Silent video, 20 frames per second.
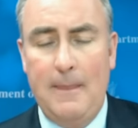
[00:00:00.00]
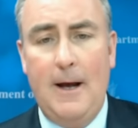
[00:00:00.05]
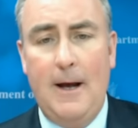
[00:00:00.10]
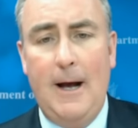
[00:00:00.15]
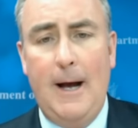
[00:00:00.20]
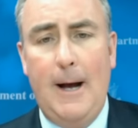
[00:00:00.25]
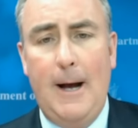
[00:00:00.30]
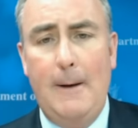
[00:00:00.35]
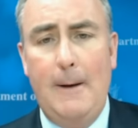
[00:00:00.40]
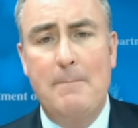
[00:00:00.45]

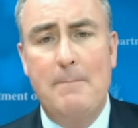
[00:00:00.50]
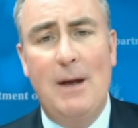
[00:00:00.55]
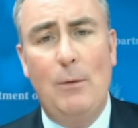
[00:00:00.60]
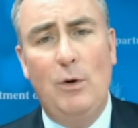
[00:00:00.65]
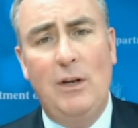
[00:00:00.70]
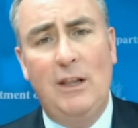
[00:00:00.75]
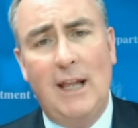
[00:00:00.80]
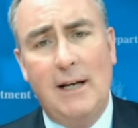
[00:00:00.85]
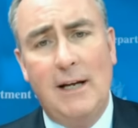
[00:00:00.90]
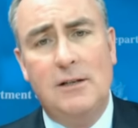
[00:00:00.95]
Um,
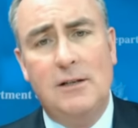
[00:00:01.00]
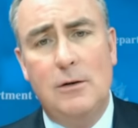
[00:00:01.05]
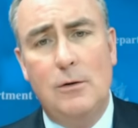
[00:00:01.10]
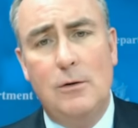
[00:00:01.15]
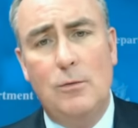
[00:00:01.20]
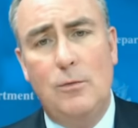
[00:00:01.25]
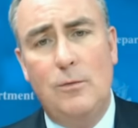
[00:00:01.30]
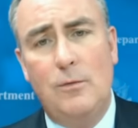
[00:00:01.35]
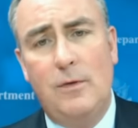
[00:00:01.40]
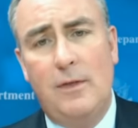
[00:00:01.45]
and we like
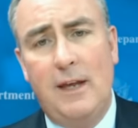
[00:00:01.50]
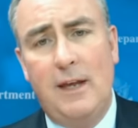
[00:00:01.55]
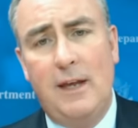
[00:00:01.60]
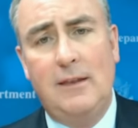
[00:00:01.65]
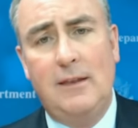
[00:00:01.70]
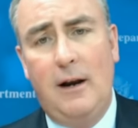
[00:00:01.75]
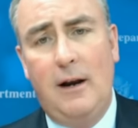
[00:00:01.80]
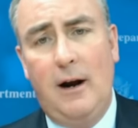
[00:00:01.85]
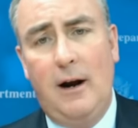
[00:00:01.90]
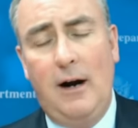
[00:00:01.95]
to think
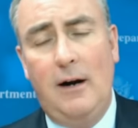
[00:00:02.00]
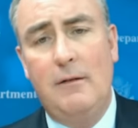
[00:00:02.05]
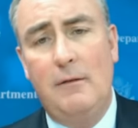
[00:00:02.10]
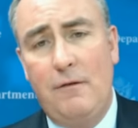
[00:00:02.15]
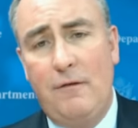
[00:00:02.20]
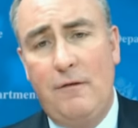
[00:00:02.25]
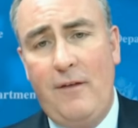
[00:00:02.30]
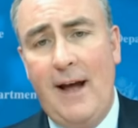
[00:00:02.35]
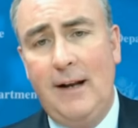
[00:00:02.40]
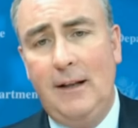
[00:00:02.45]
that our
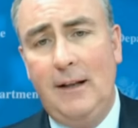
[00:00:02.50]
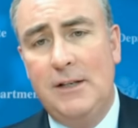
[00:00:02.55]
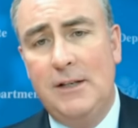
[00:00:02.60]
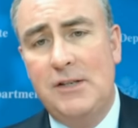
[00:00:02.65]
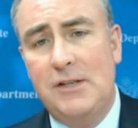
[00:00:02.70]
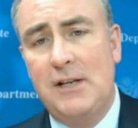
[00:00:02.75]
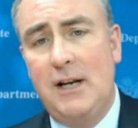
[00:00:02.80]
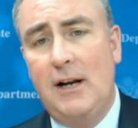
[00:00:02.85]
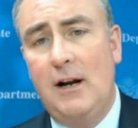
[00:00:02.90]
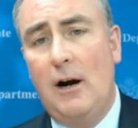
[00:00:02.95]

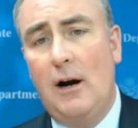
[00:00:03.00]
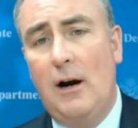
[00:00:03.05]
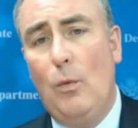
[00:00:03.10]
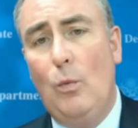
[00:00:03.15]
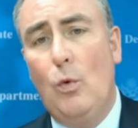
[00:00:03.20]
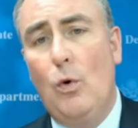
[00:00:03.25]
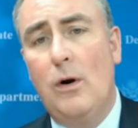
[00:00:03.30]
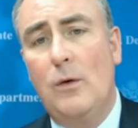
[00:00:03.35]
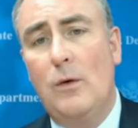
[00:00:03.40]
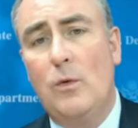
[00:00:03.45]
finalists and our
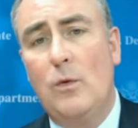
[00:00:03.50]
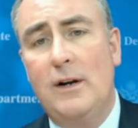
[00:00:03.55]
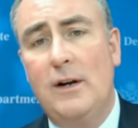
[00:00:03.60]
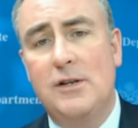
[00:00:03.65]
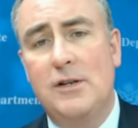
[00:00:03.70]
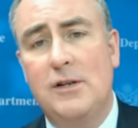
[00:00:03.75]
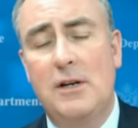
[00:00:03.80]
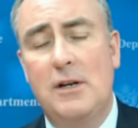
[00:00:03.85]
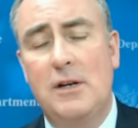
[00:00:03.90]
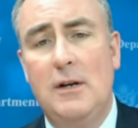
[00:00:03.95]
award
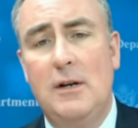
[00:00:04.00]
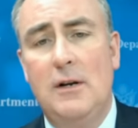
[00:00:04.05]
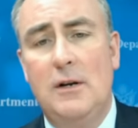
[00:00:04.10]
winners